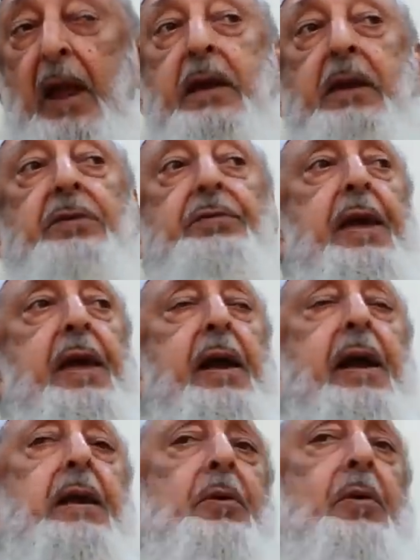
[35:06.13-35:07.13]
Is there
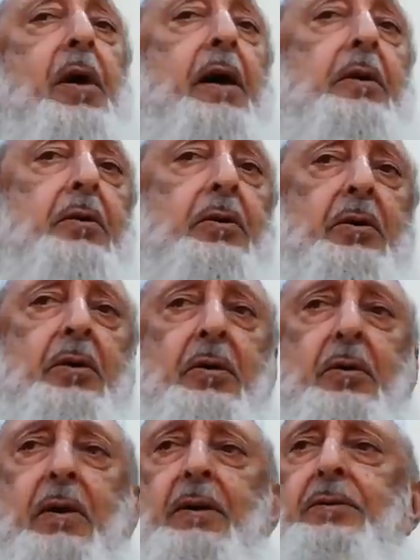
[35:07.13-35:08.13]
anyone
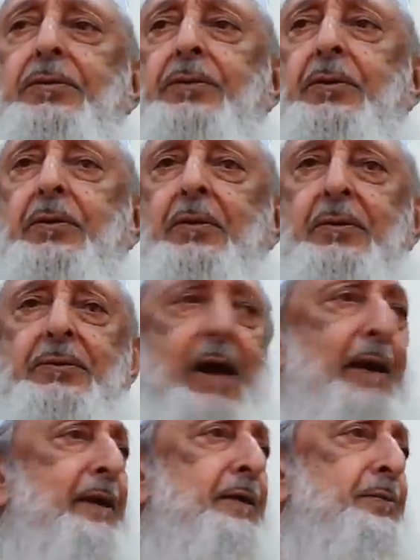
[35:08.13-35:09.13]
who wants to
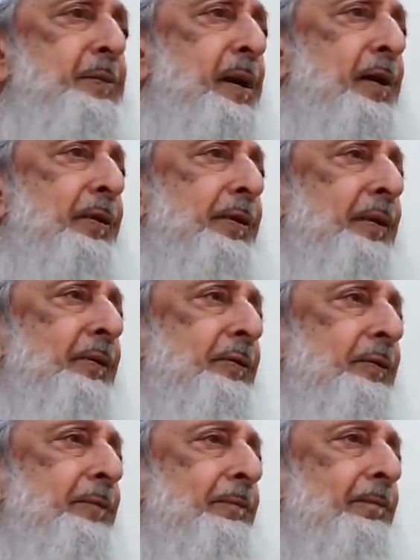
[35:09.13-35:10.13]
challenge me on
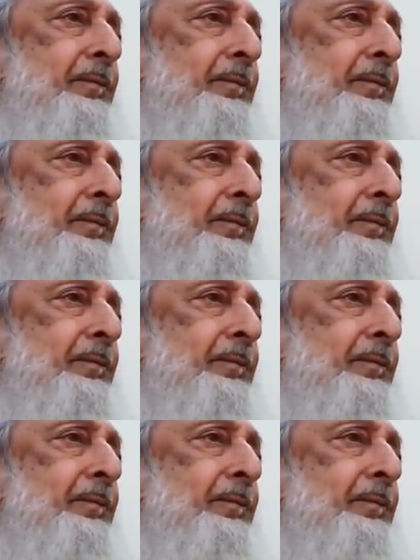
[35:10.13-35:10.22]
this?